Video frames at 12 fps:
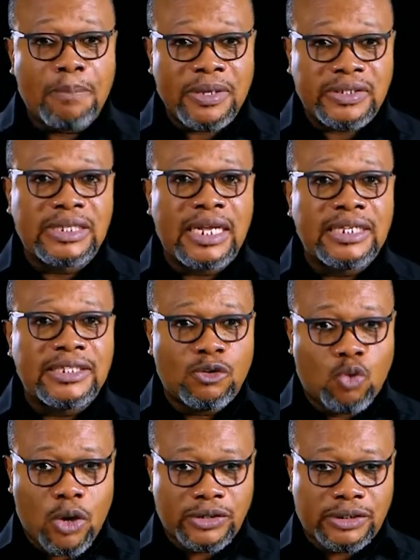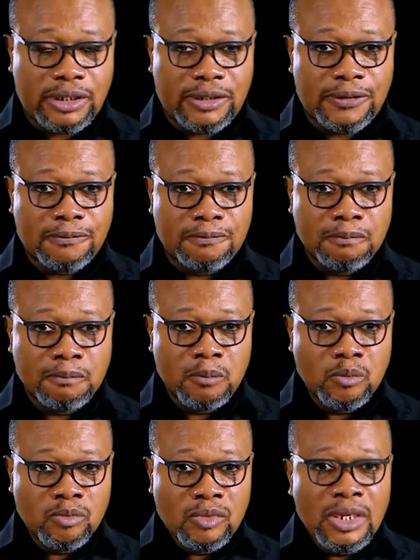personality question.
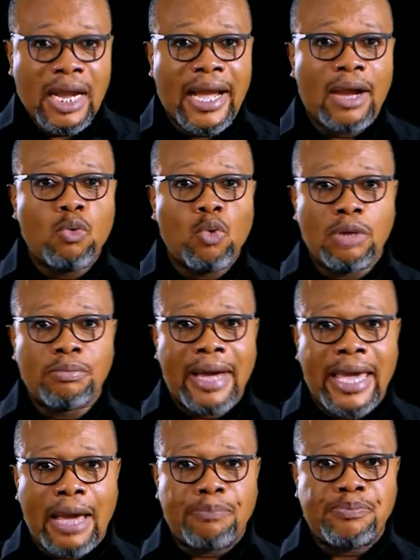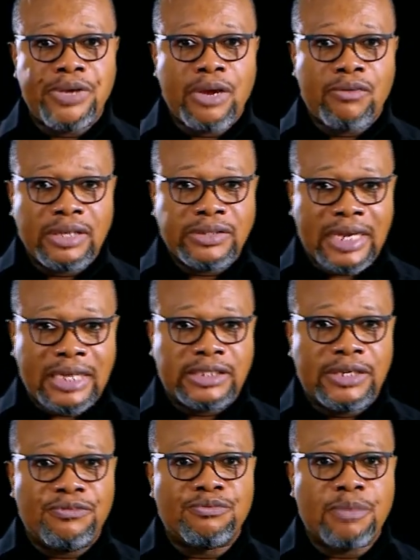How will my appearance,
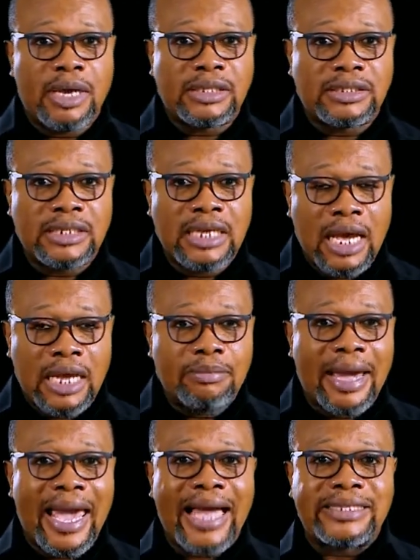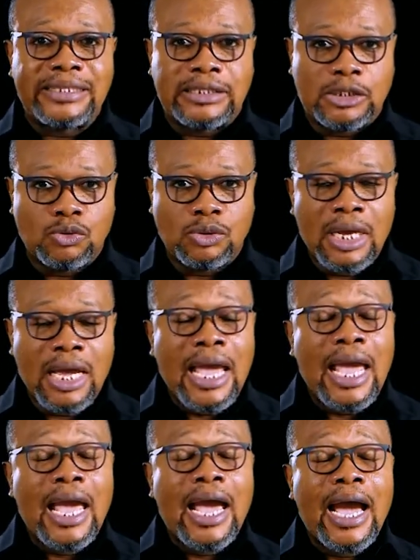achievements, and my attitude
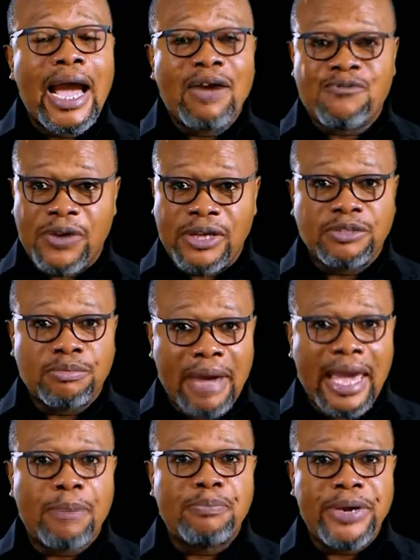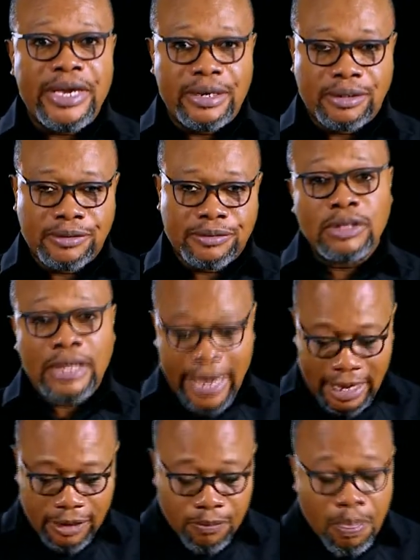affect my appeal?
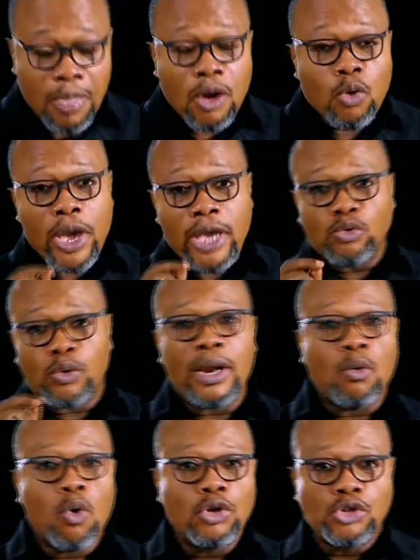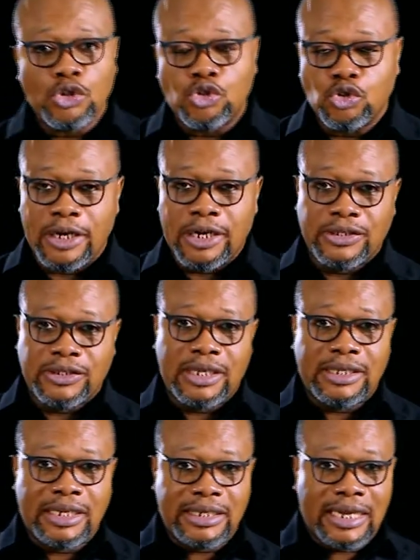Hey, here is what I want you to
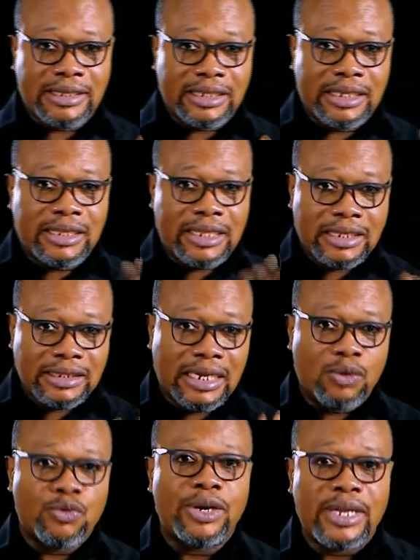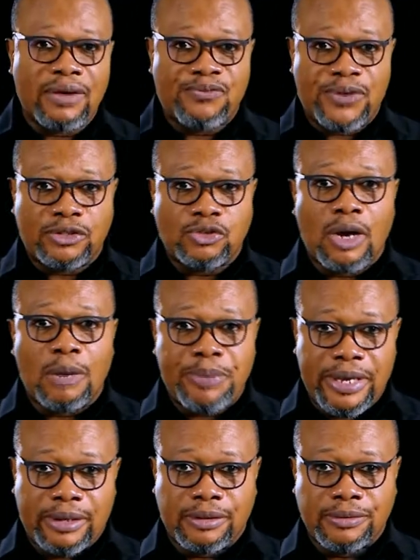understand, that there are 3 things that really affect your
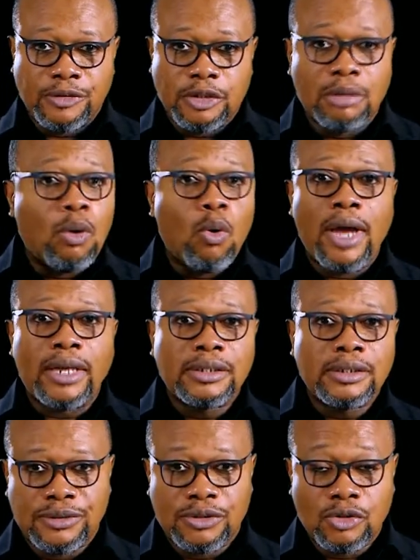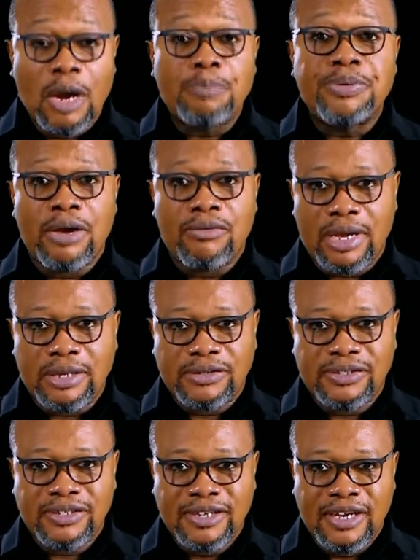appeal. Number 1, your
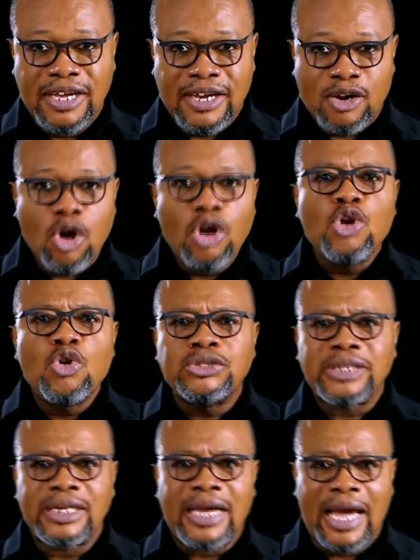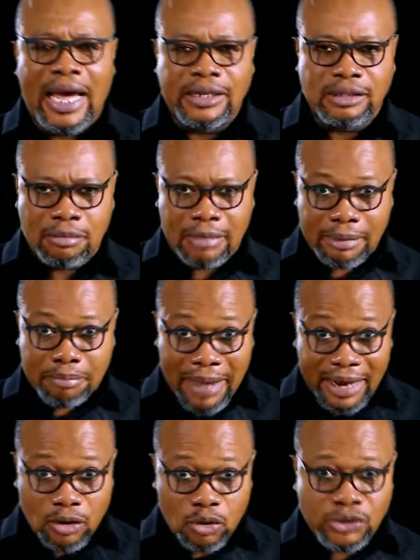appearance. God looks at the heart, but
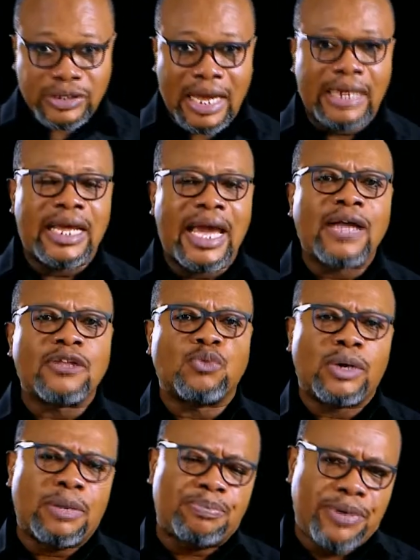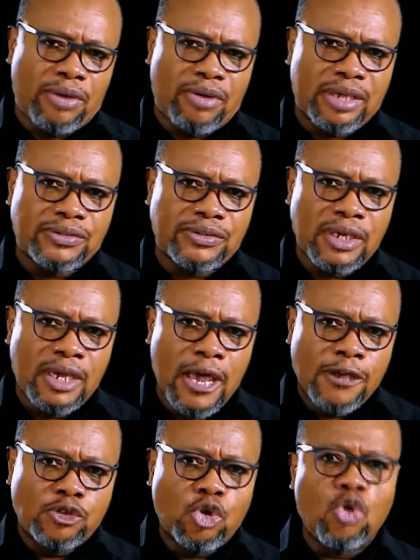man looks at the outward appearance.
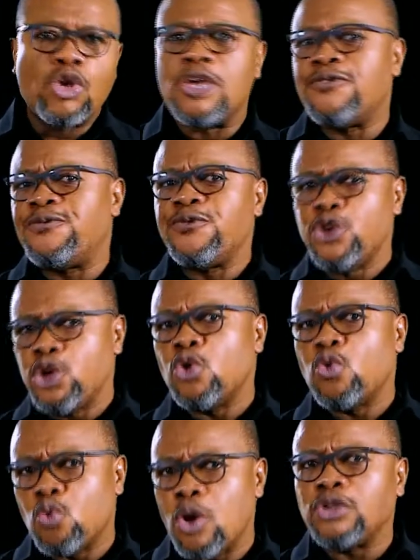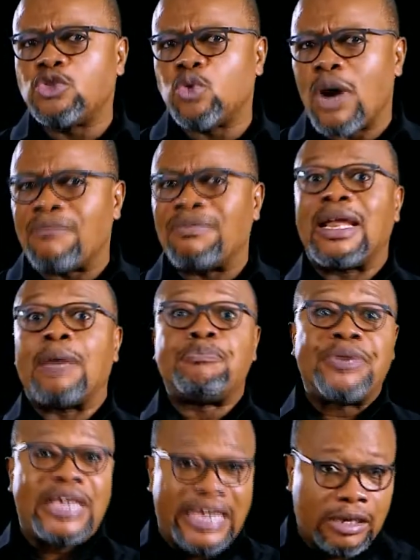So if you want to have an
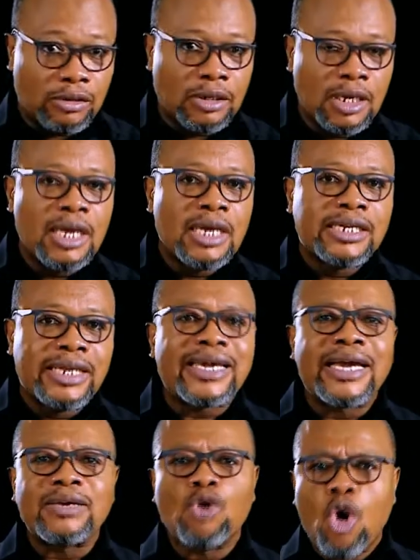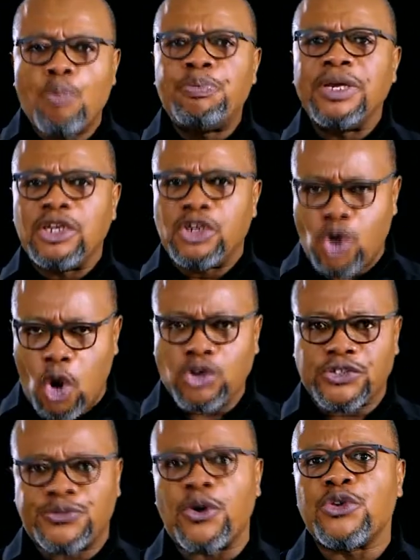appeal that can open
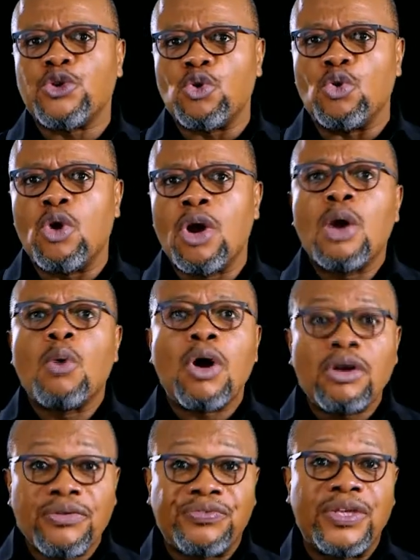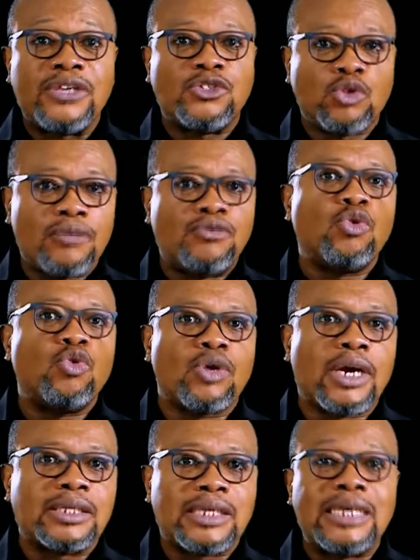doors for you, one of the things you have to
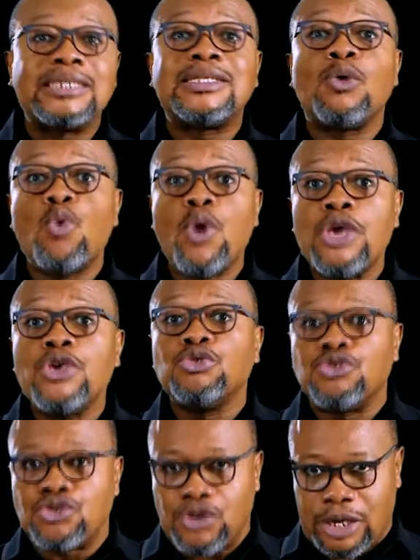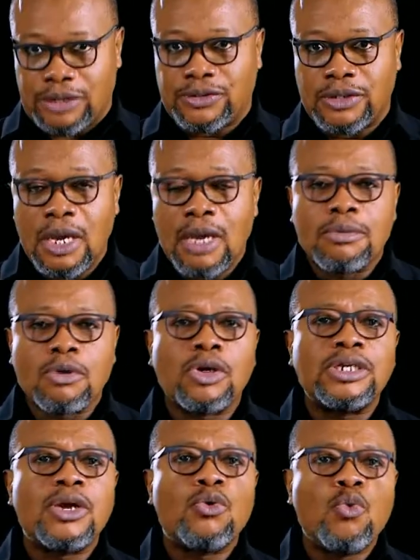look at is the way you dress.
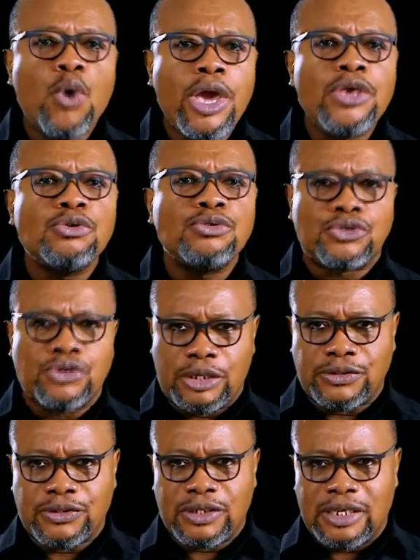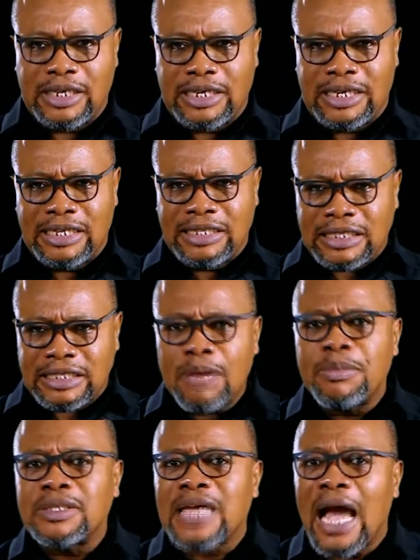Because the way you dress
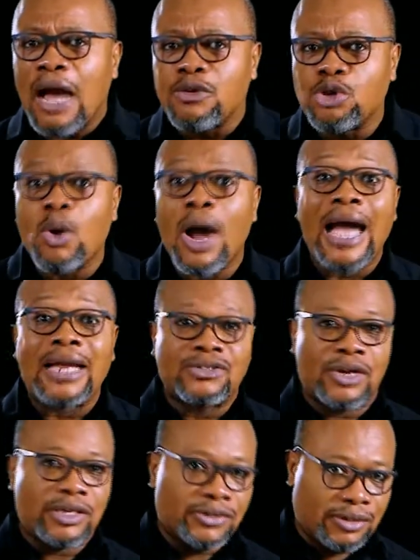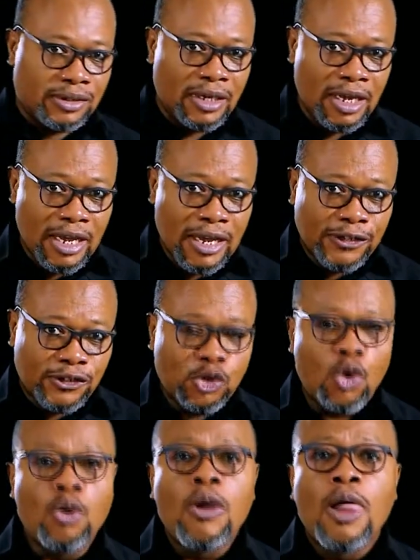determines how you are addressed.
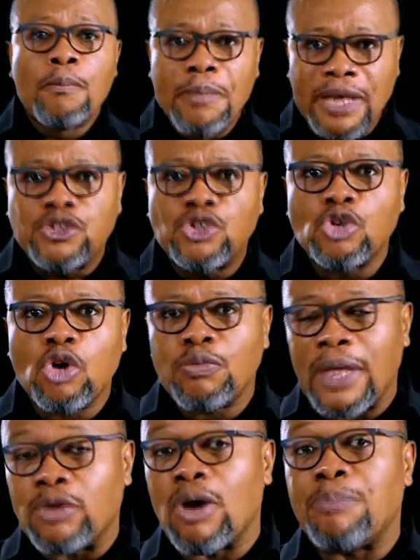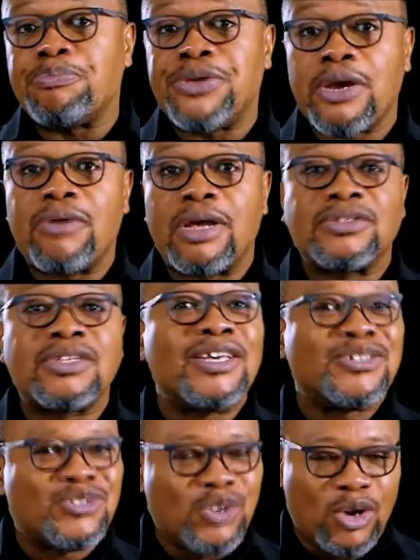So make sure that your appearance
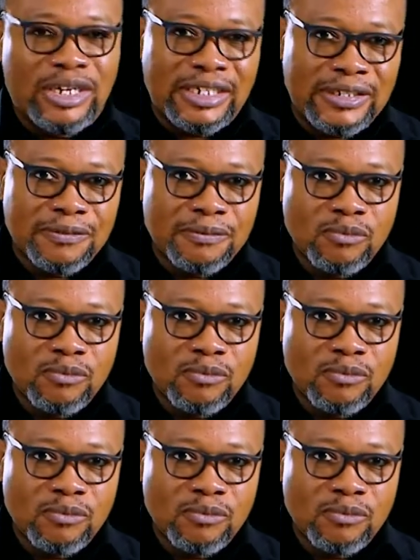is solid.